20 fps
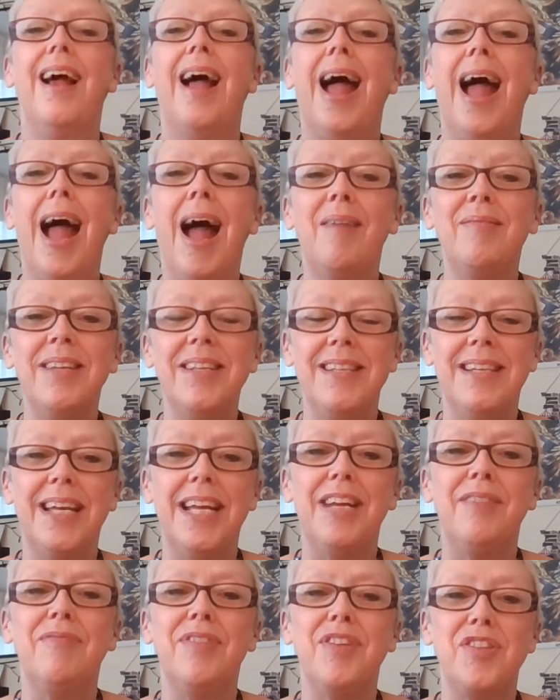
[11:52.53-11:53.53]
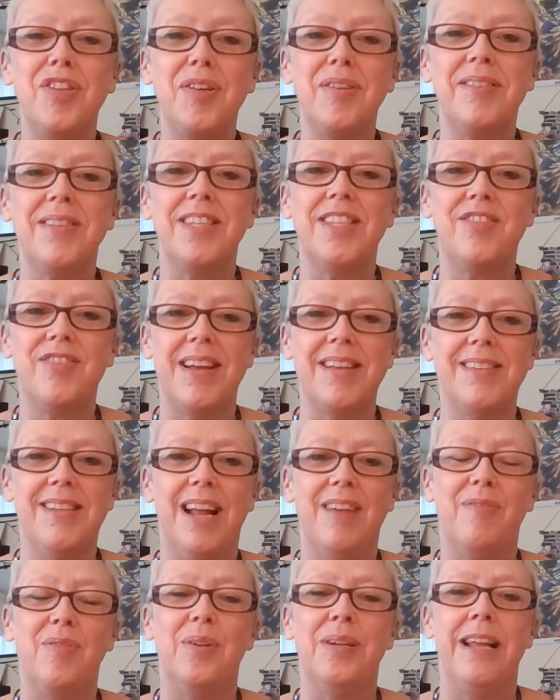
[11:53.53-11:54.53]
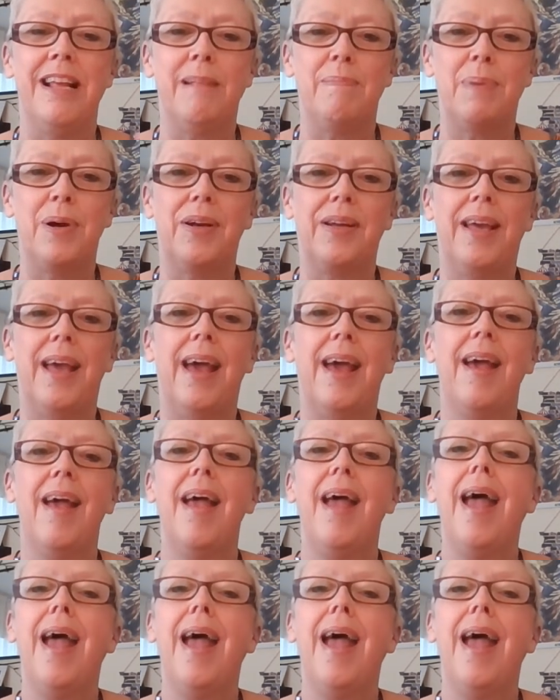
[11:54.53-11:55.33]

How did he reduce the stress level in his bucket?